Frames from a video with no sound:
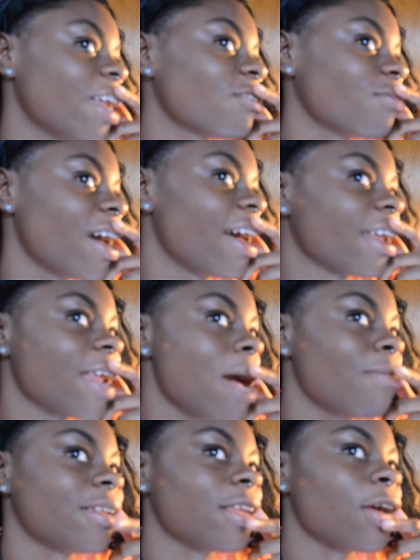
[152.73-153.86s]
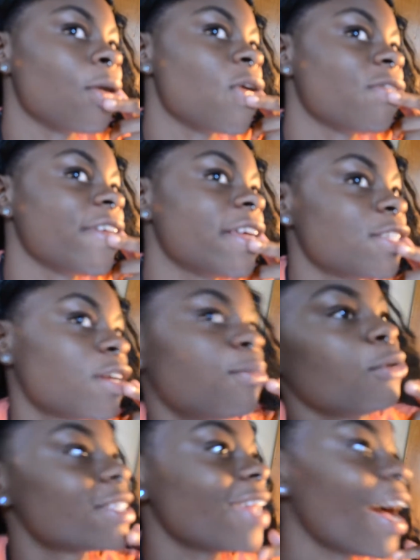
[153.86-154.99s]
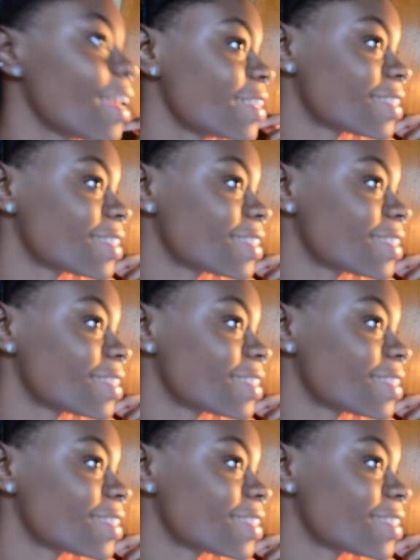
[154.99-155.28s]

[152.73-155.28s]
never mind, I'm about to go over here to computer science,